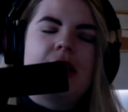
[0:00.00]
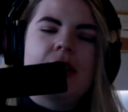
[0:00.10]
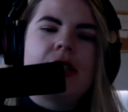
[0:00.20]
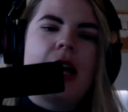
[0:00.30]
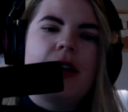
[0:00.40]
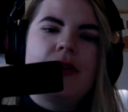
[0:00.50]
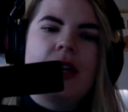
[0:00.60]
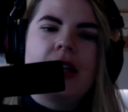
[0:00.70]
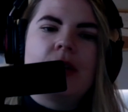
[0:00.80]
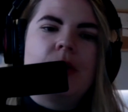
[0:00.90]
outside of
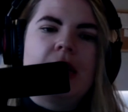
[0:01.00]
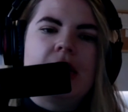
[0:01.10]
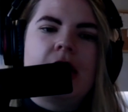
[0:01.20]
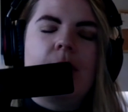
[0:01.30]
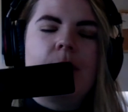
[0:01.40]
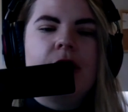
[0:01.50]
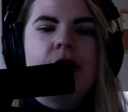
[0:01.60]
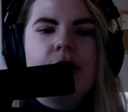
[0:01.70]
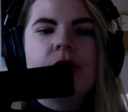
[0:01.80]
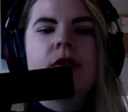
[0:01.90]
that that we can tap
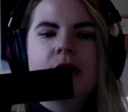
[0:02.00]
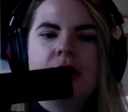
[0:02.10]
into.